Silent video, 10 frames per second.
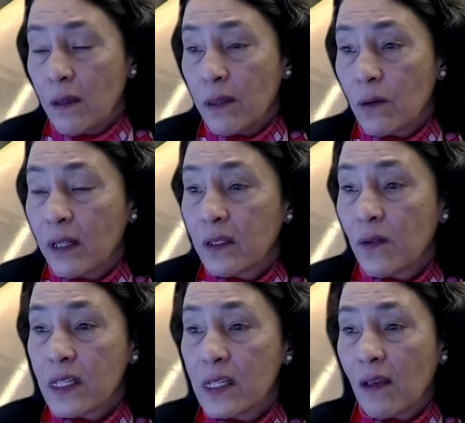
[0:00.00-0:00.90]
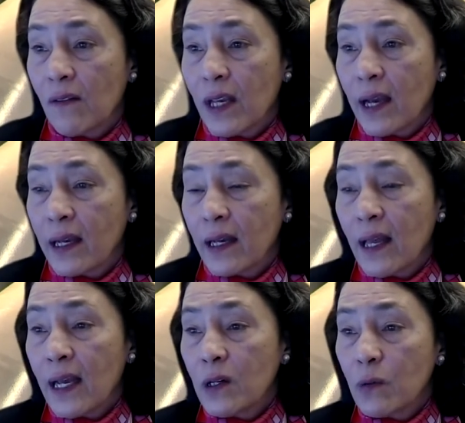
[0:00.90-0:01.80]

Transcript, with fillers: the relativistic heavy ion collider.